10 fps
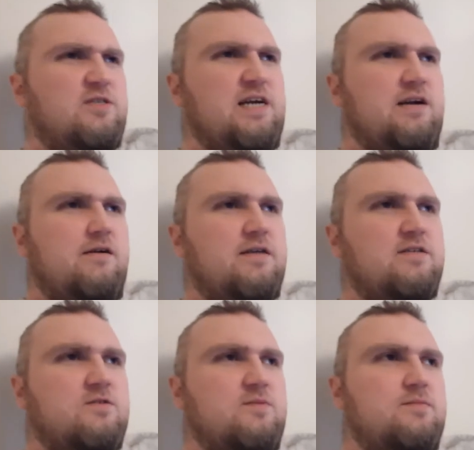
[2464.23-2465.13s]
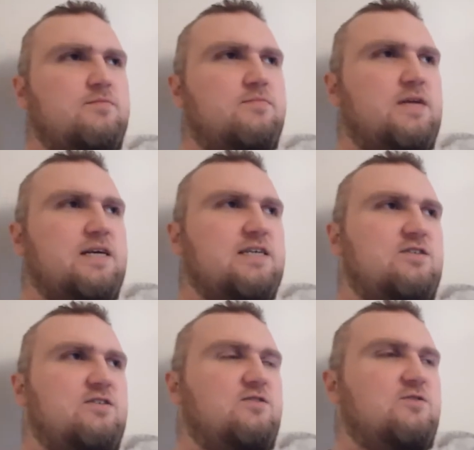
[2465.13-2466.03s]
Tara is ultimately like
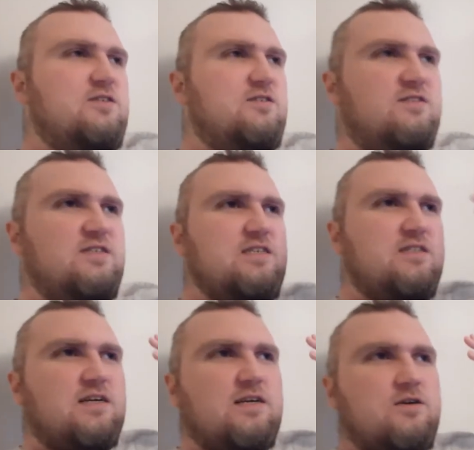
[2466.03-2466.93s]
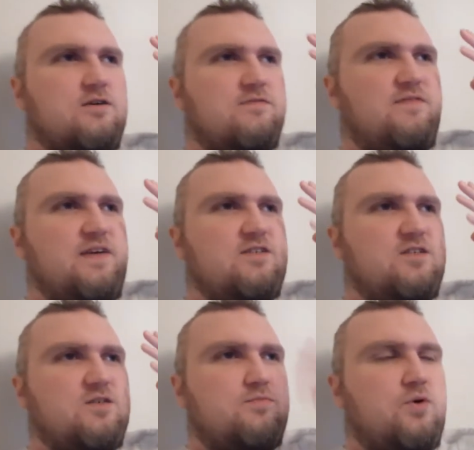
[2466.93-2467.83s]
you could just see like her face
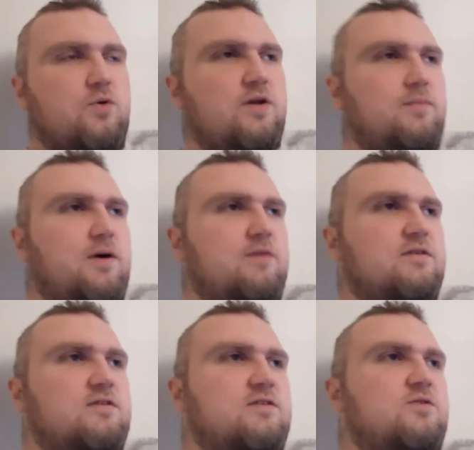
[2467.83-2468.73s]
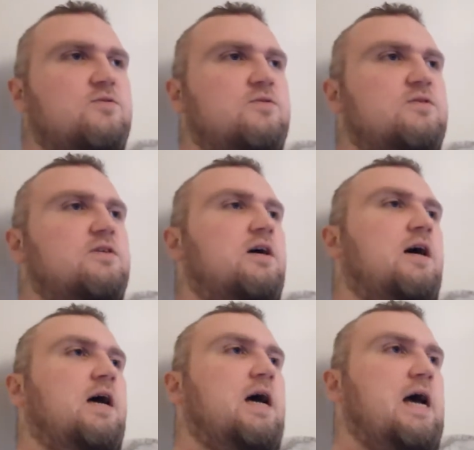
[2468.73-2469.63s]
just broken about this news
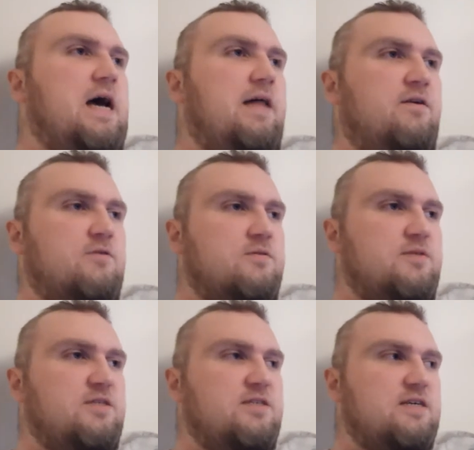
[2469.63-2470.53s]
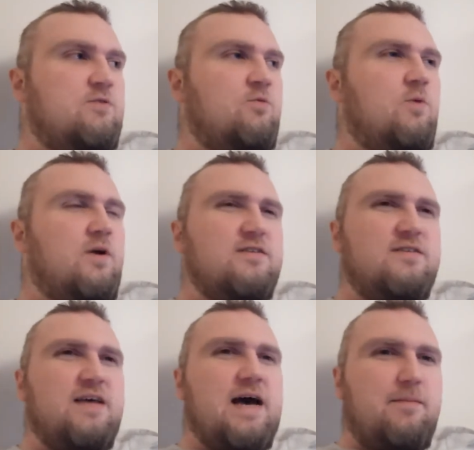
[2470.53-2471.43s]
and then ultimately she's like, "What is
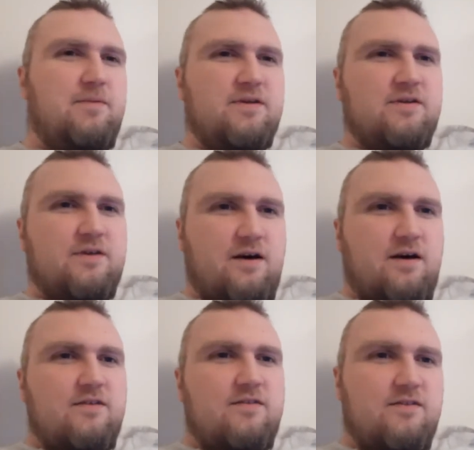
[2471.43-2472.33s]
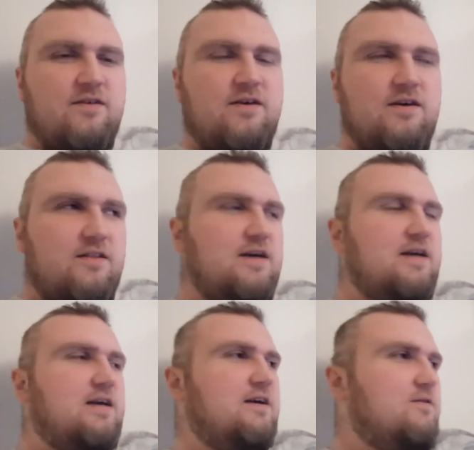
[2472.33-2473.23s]
happening to us?
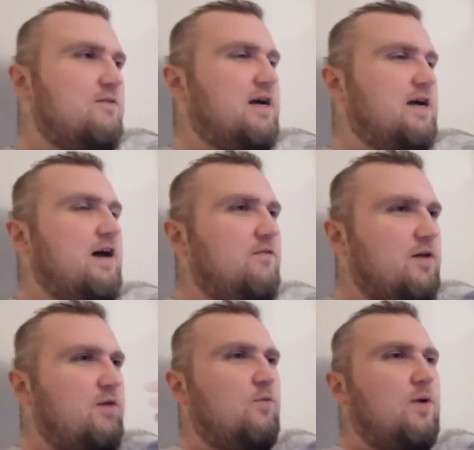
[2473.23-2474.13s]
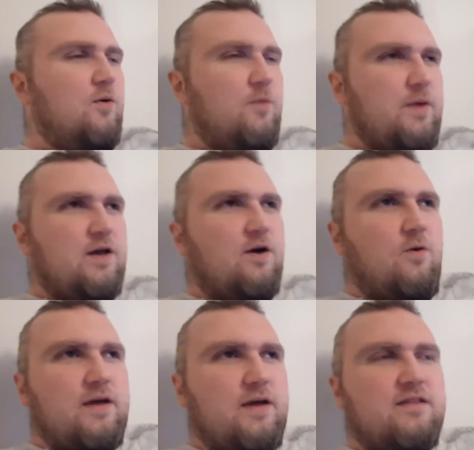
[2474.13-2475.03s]
Like, kind of like where are we
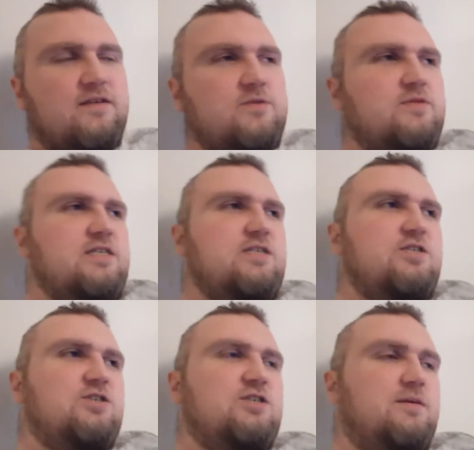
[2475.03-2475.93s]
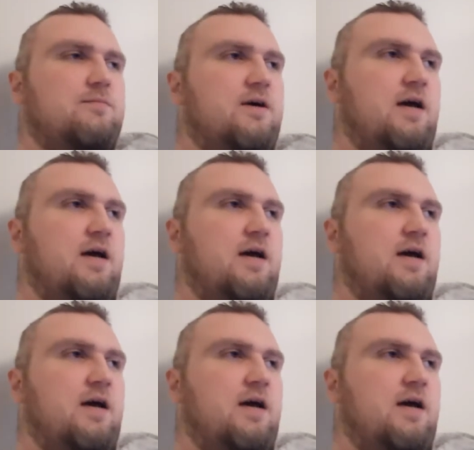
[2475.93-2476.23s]
going in this relationship?"